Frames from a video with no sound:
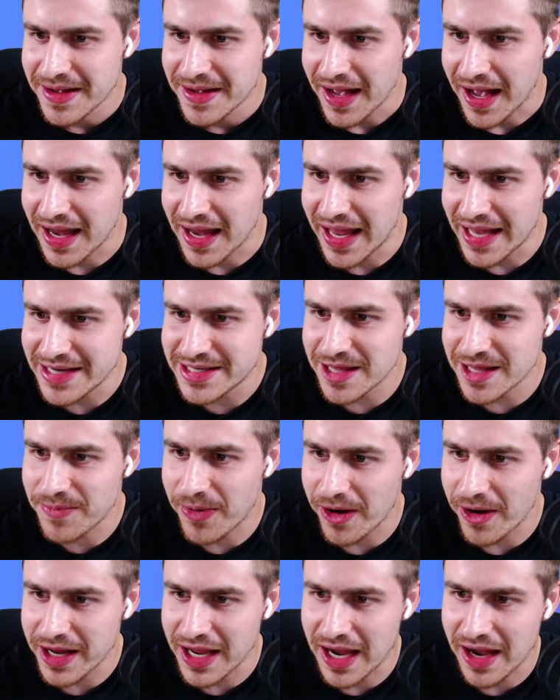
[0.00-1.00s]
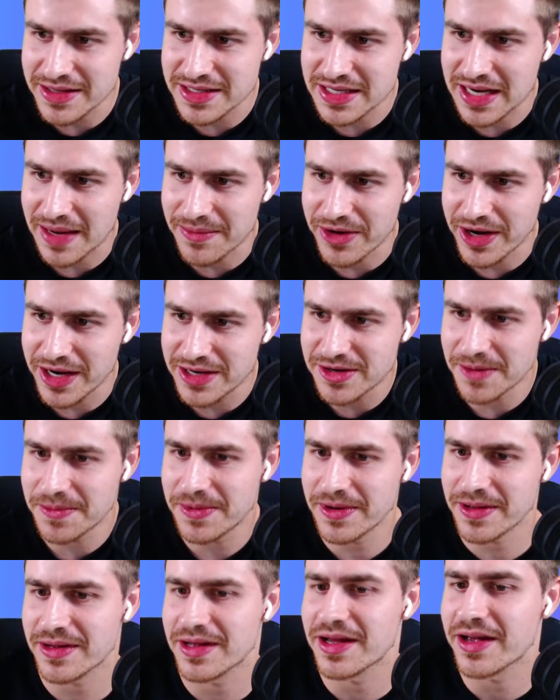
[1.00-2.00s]
Late to the party, how's it? I'm ready
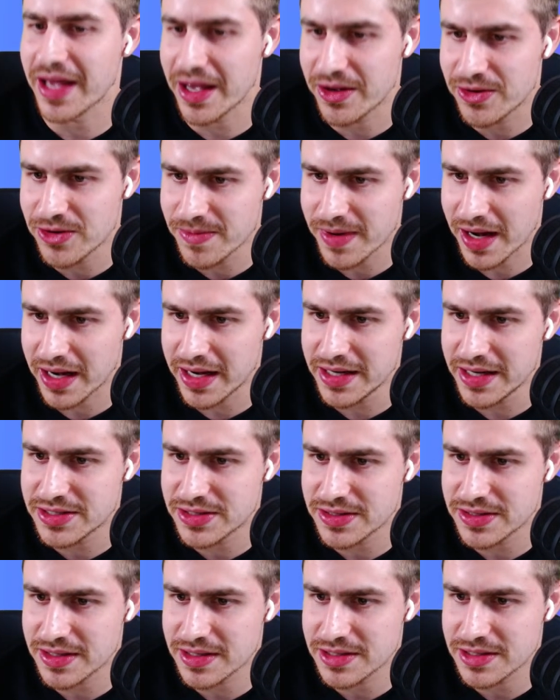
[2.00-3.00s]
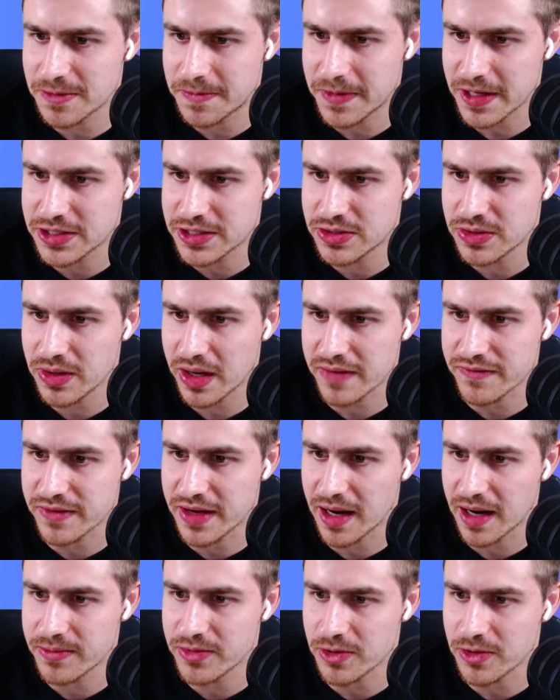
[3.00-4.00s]
triple. Okay, cool, but I need to pick 2 out of
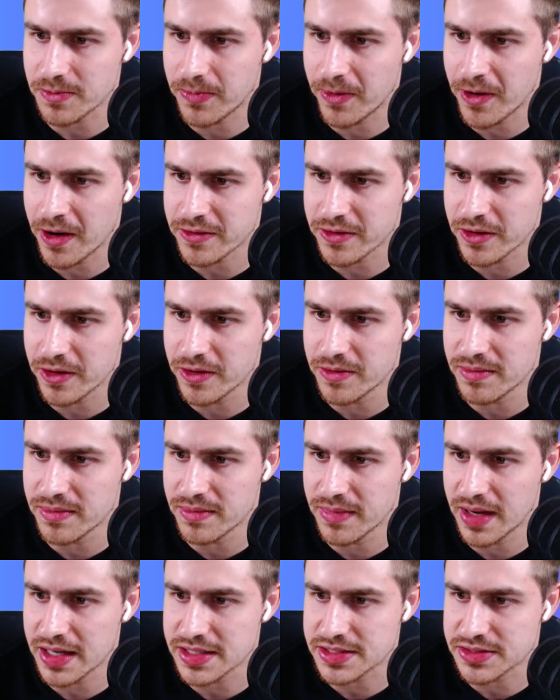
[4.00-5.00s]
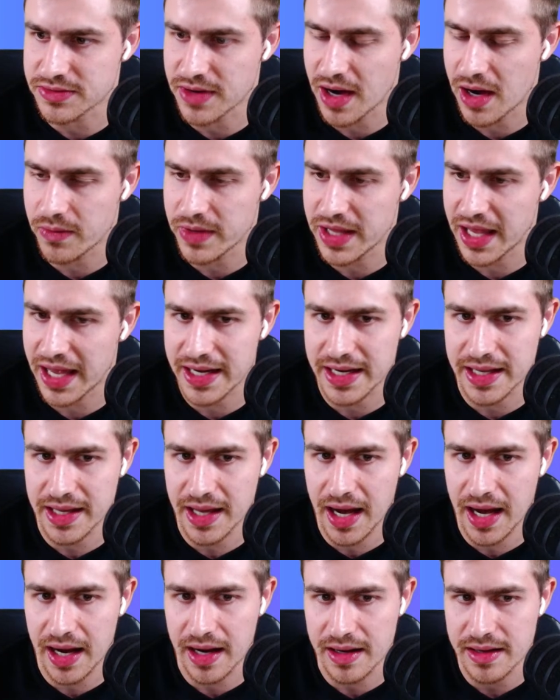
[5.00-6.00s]
Gabriel, Porro, Mazraoui, and
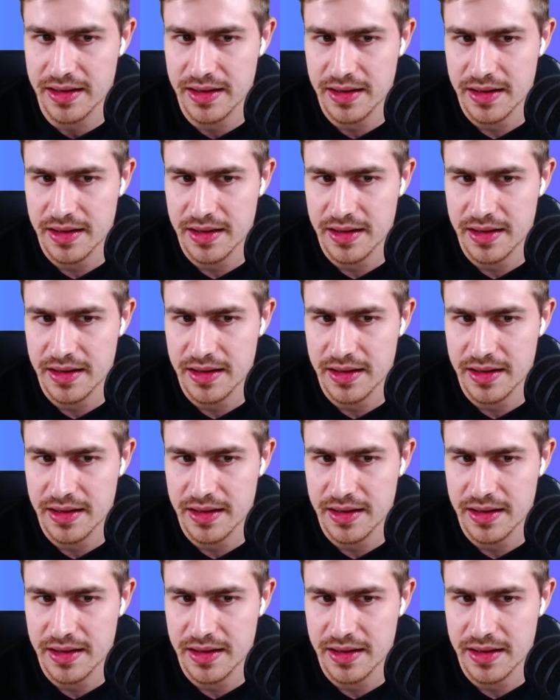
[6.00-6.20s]
Young.